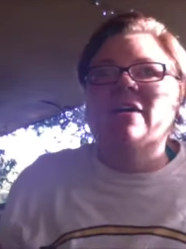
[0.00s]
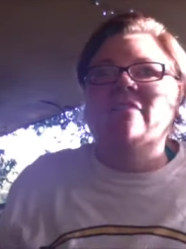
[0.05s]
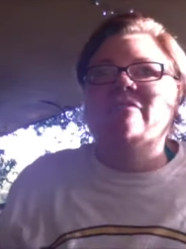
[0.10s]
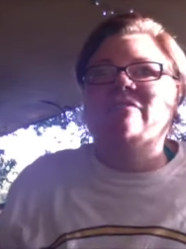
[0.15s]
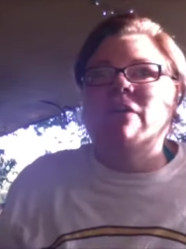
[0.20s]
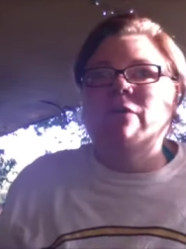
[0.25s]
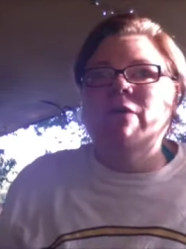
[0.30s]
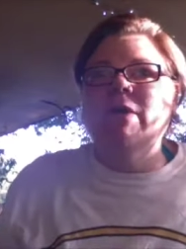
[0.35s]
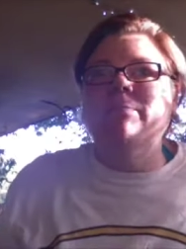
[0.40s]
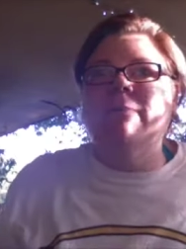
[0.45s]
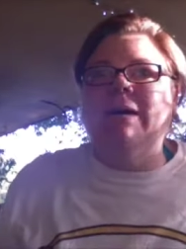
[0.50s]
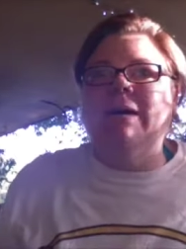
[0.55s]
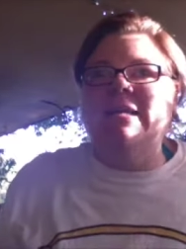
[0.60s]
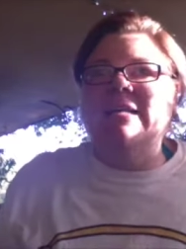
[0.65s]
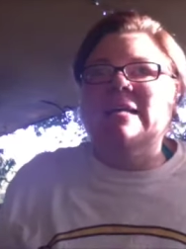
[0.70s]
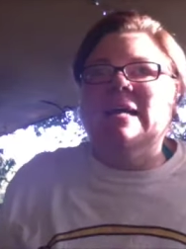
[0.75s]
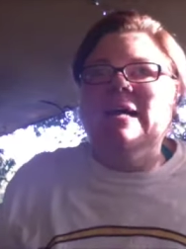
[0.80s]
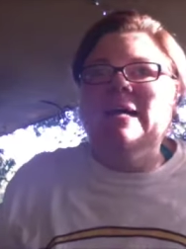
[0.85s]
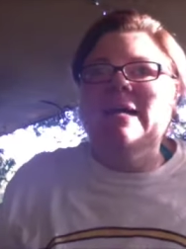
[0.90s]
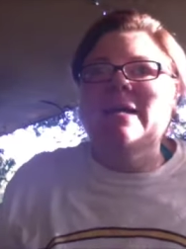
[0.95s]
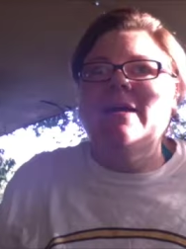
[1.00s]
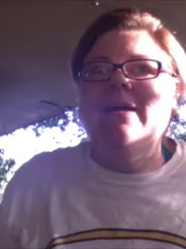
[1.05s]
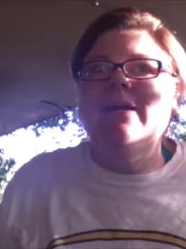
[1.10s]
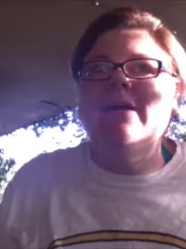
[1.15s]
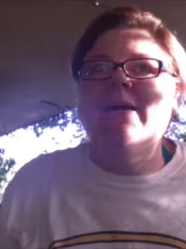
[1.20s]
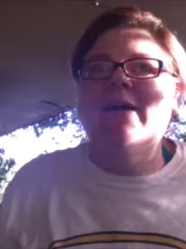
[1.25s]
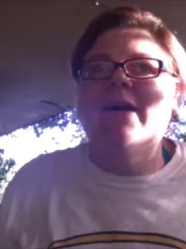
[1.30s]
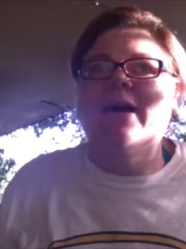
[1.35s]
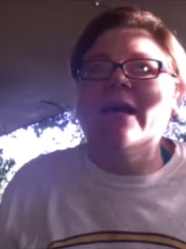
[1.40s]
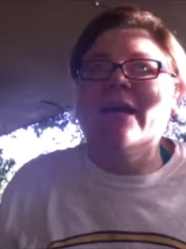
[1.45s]
Following Monday,
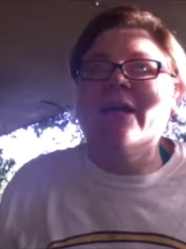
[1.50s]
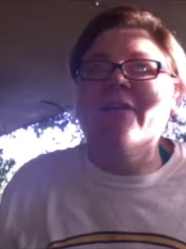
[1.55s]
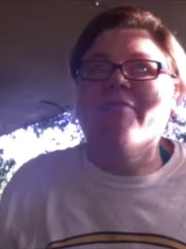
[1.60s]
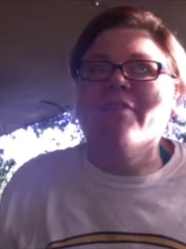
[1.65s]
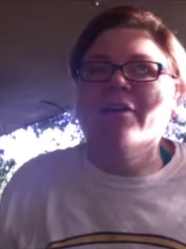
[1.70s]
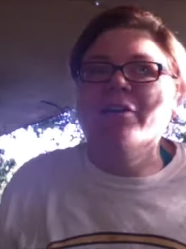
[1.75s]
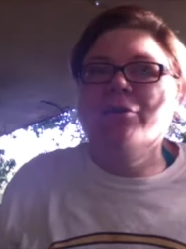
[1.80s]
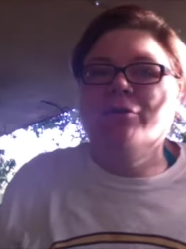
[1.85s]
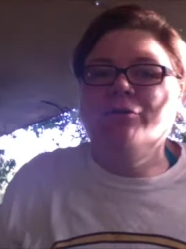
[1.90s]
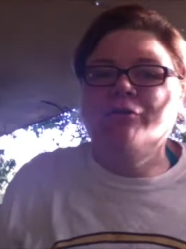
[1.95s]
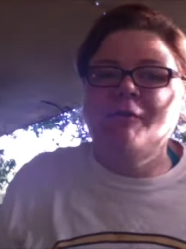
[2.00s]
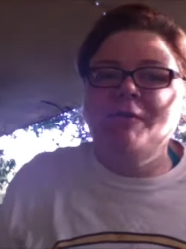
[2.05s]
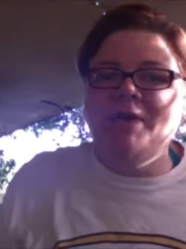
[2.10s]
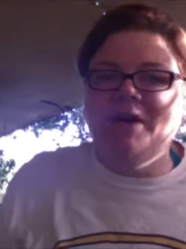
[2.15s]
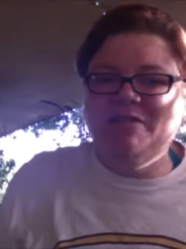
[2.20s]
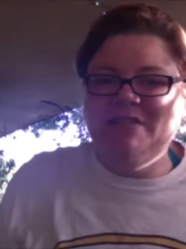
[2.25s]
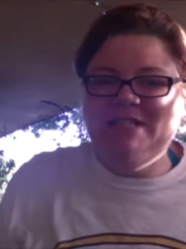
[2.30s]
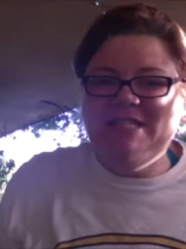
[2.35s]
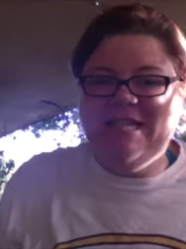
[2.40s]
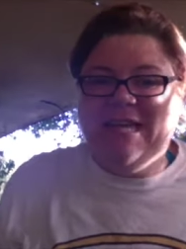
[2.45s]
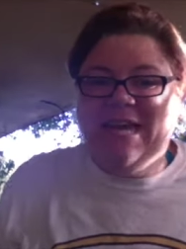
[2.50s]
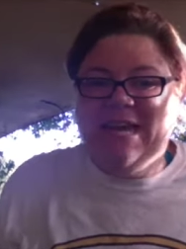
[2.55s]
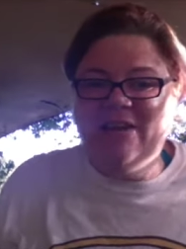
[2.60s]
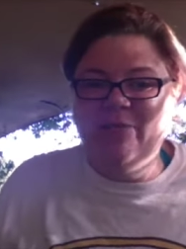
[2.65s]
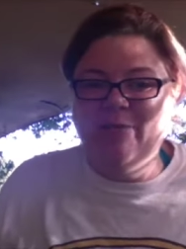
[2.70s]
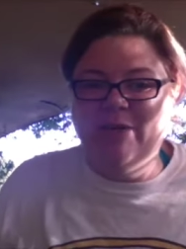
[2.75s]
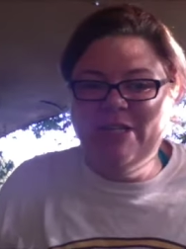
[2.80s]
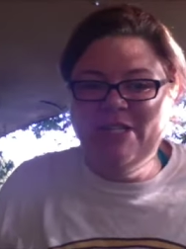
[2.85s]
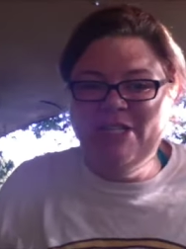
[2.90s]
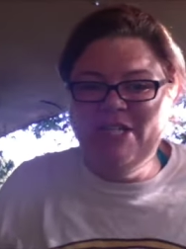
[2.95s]
I get a phone call from the office again
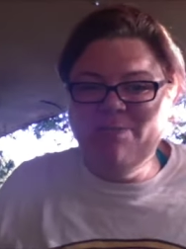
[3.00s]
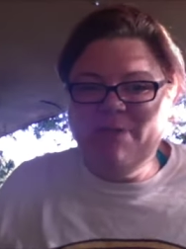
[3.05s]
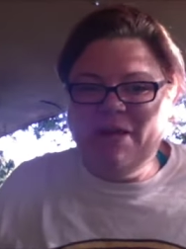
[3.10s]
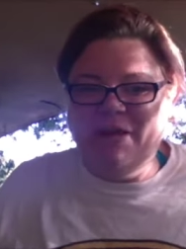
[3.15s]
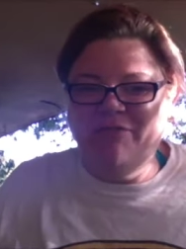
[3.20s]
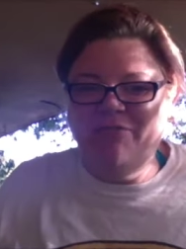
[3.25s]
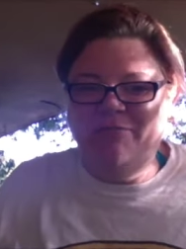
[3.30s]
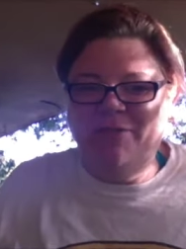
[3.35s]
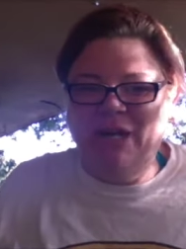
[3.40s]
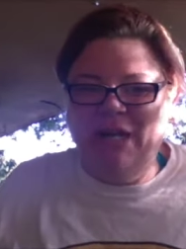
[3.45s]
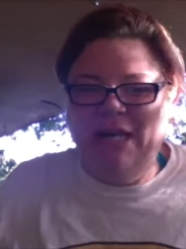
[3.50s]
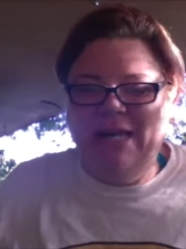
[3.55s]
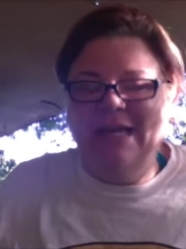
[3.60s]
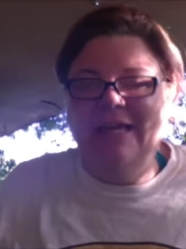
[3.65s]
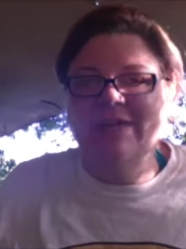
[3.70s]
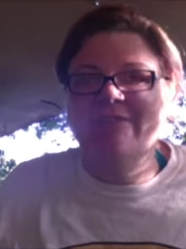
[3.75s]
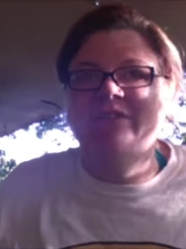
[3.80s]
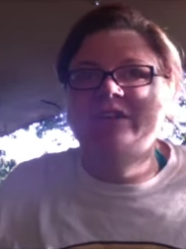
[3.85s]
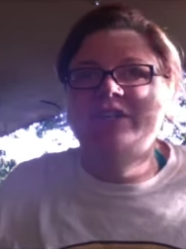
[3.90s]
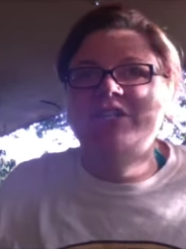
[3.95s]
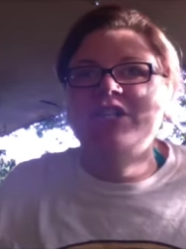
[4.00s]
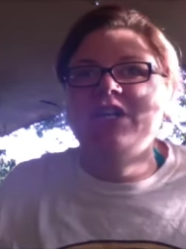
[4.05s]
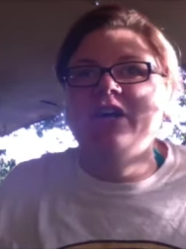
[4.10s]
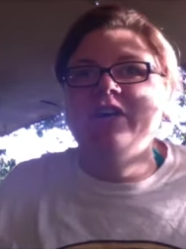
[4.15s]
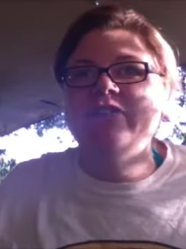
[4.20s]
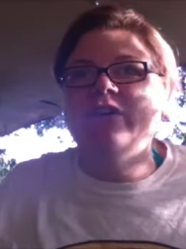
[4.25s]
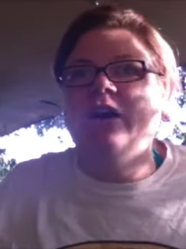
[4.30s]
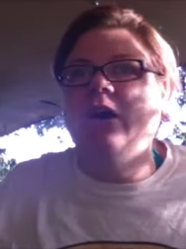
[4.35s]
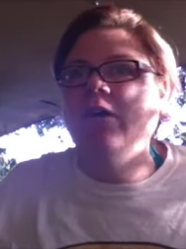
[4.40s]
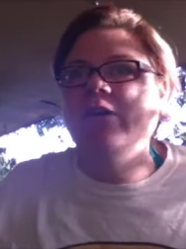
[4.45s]
when she's back from her leave, and she
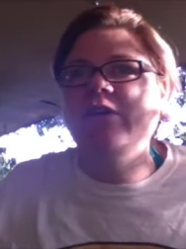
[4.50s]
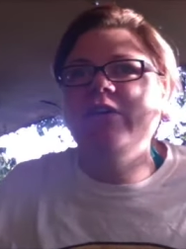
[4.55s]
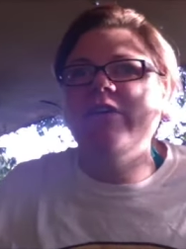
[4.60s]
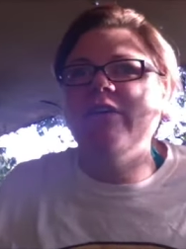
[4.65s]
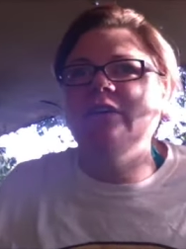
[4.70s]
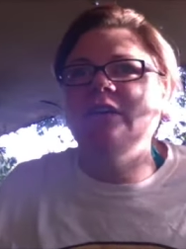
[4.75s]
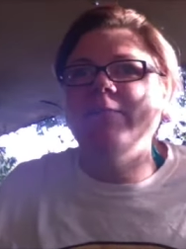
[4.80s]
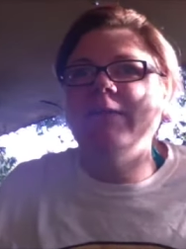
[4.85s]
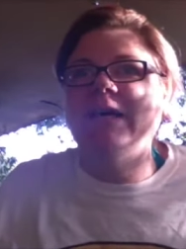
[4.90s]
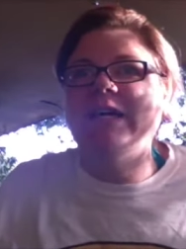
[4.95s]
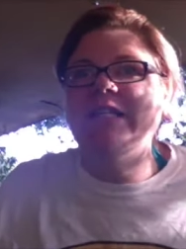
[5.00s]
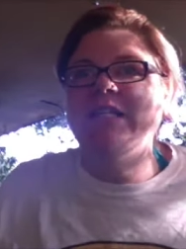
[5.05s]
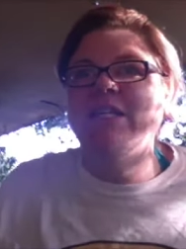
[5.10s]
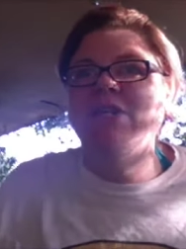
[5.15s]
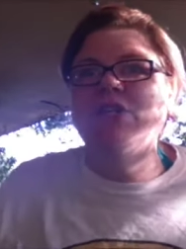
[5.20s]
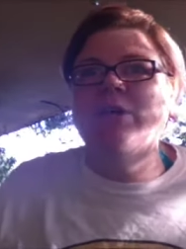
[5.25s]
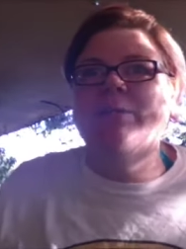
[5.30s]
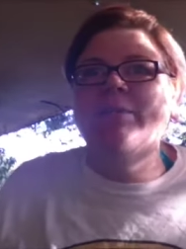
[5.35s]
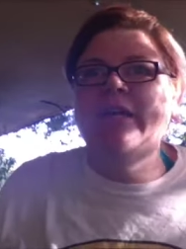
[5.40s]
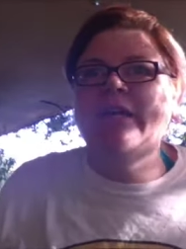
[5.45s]
goes, Oh, you did an amazing job.